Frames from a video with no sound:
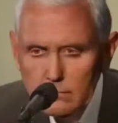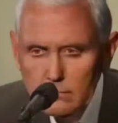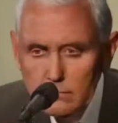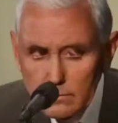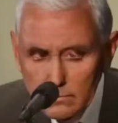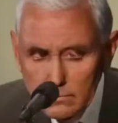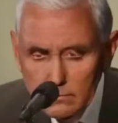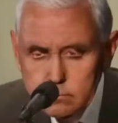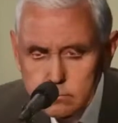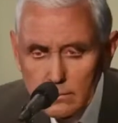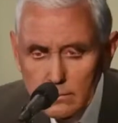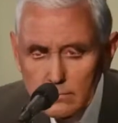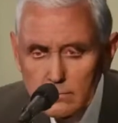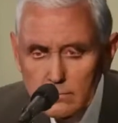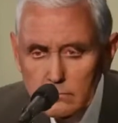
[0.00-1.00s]
When he was in
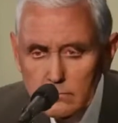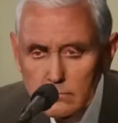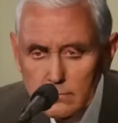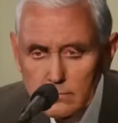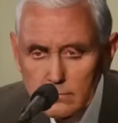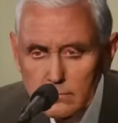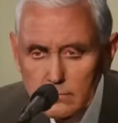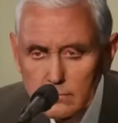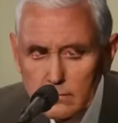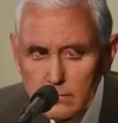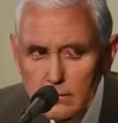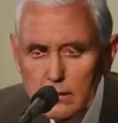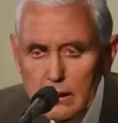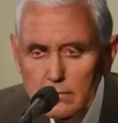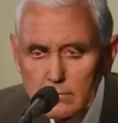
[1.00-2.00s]
Massachusetts,
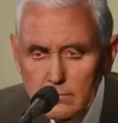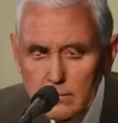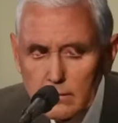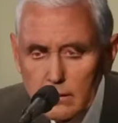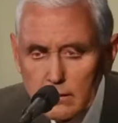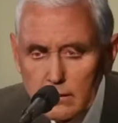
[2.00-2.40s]
he danced to the